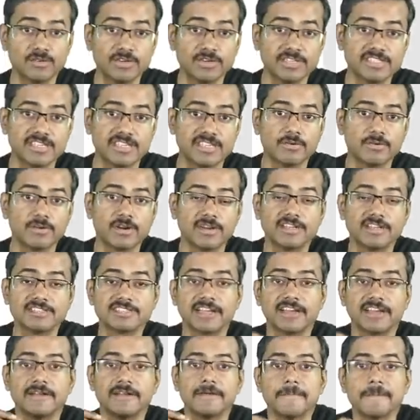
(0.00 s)
is so easy now to
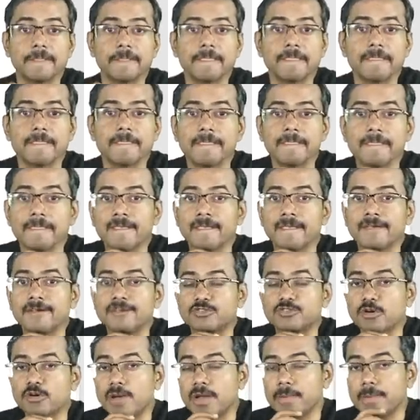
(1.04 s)
understand.
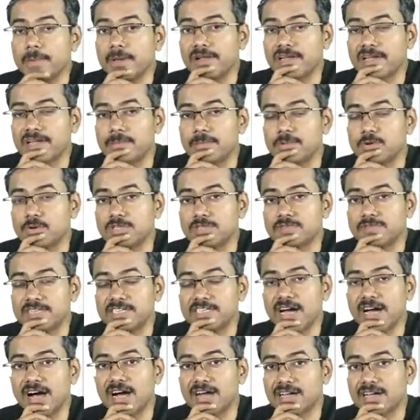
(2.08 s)
So many people come to us
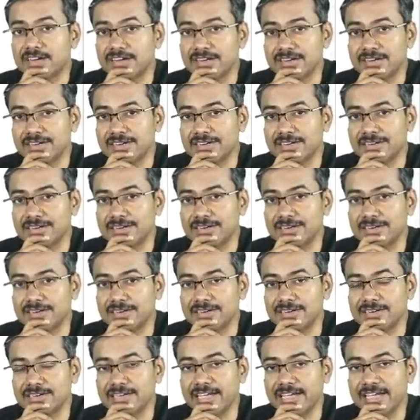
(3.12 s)
with dark
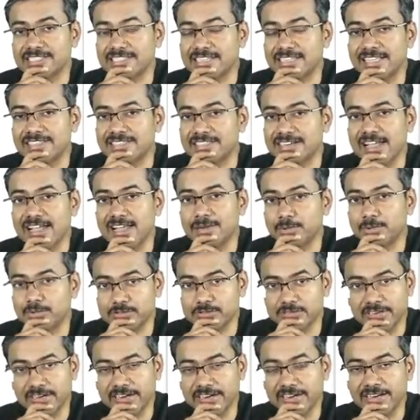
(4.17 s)
uh, extensor
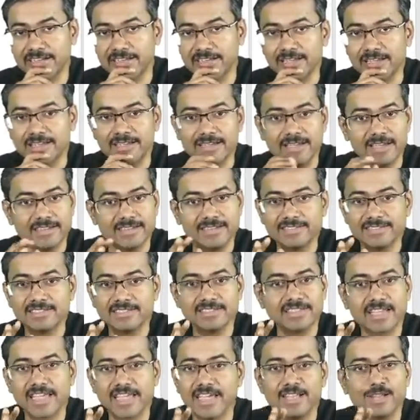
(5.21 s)
elbows, right? And this
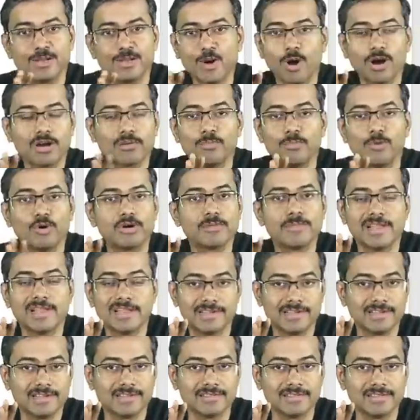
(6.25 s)
is again not more
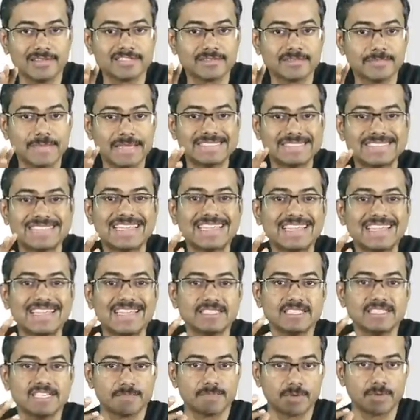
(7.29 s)
melanin. This is
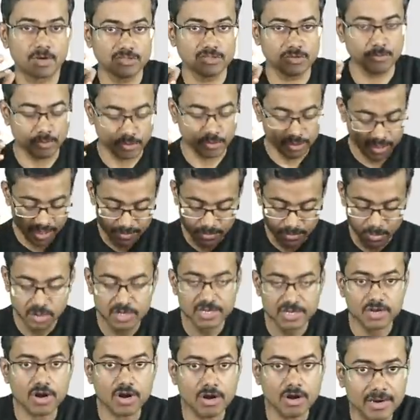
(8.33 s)
basically just because you're putting
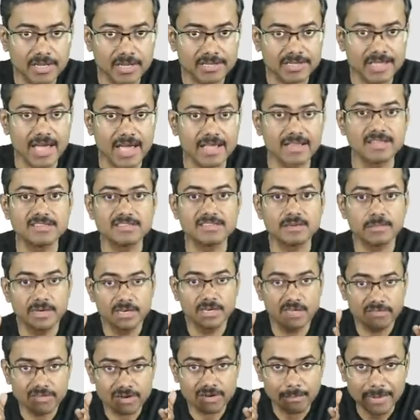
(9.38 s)
more trauma there. There's a
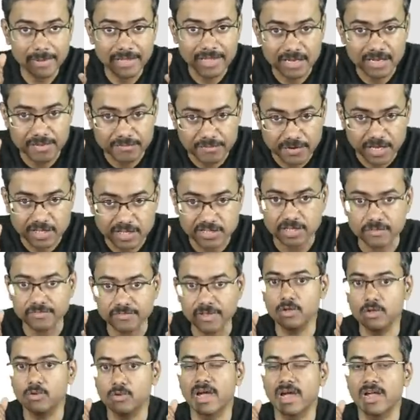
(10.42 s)
bit of rubbing and friction
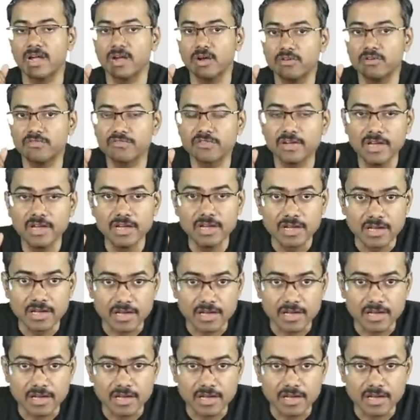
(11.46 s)
when you kind of,